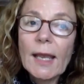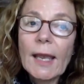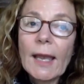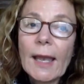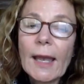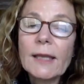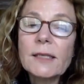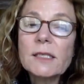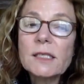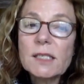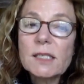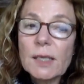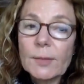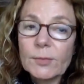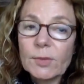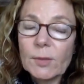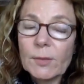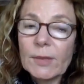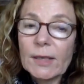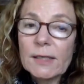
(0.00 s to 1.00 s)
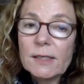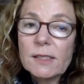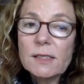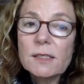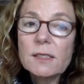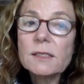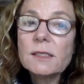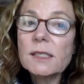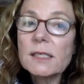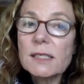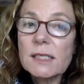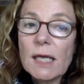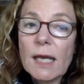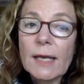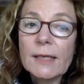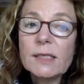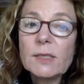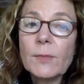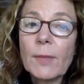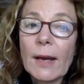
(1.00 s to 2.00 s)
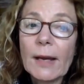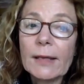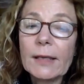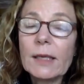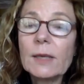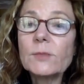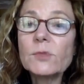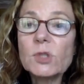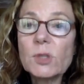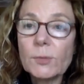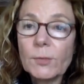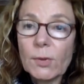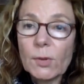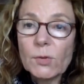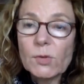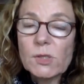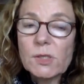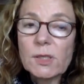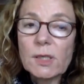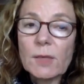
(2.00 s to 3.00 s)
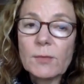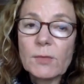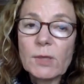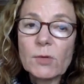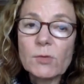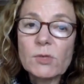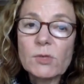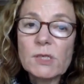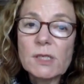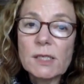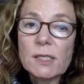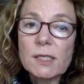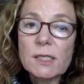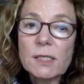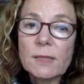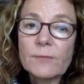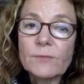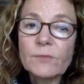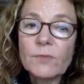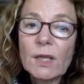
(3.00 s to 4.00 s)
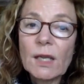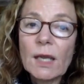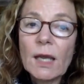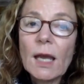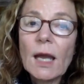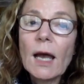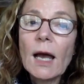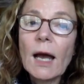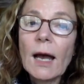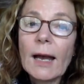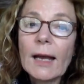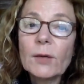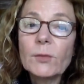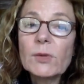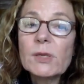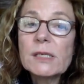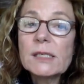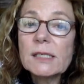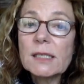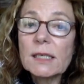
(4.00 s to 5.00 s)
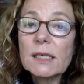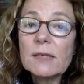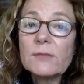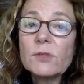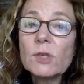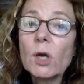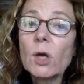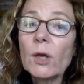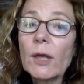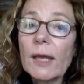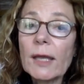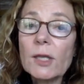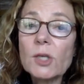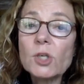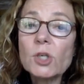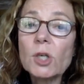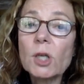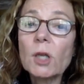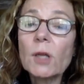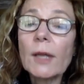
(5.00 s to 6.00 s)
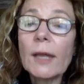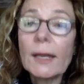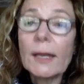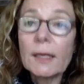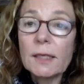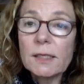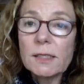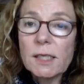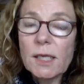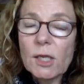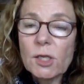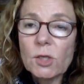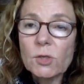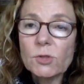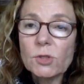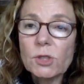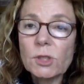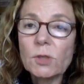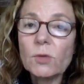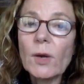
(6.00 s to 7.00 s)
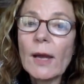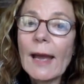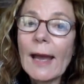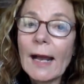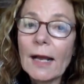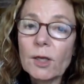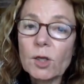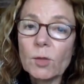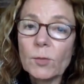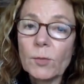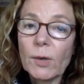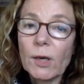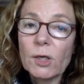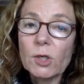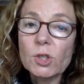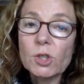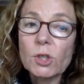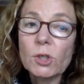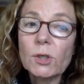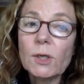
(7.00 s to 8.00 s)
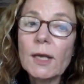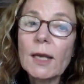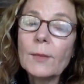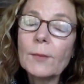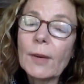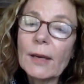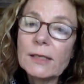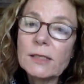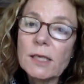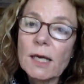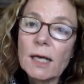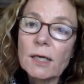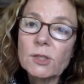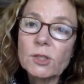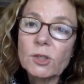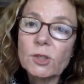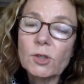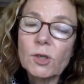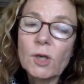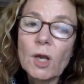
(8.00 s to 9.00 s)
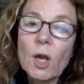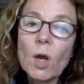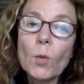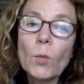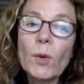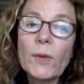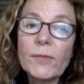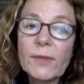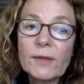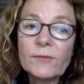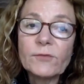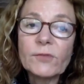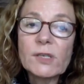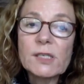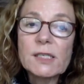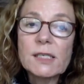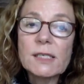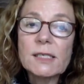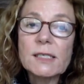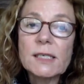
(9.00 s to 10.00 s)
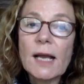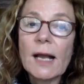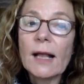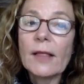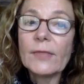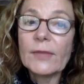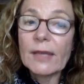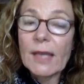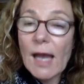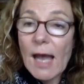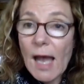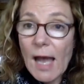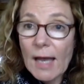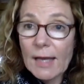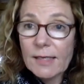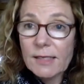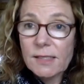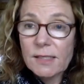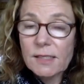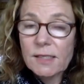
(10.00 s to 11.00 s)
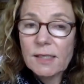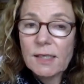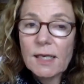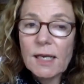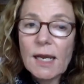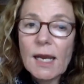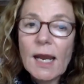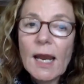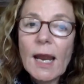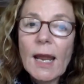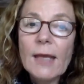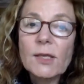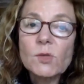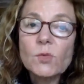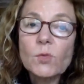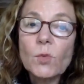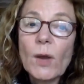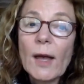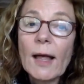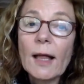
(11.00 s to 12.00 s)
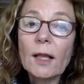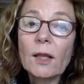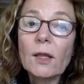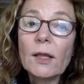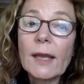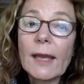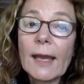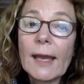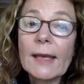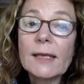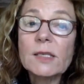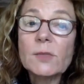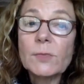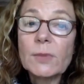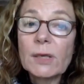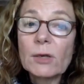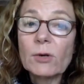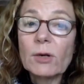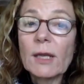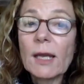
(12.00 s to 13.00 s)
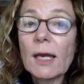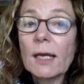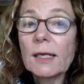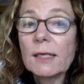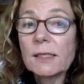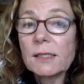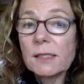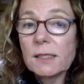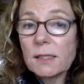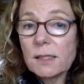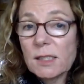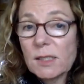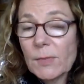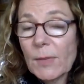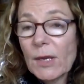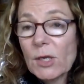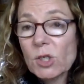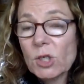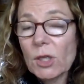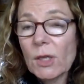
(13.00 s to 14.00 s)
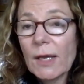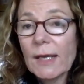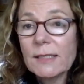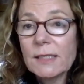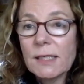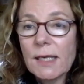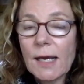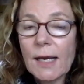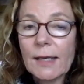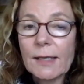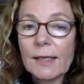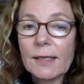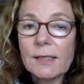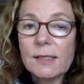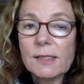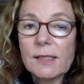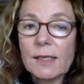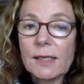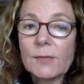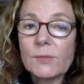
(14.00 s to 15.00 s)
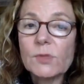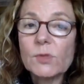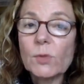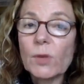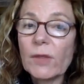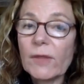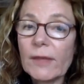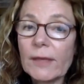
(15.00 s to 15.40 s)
and supplements designed by him to boost the immune system, I received occasional and continue to acupuncture by doctor with emphasis on the eyes, as well as periodic specialized eye exams with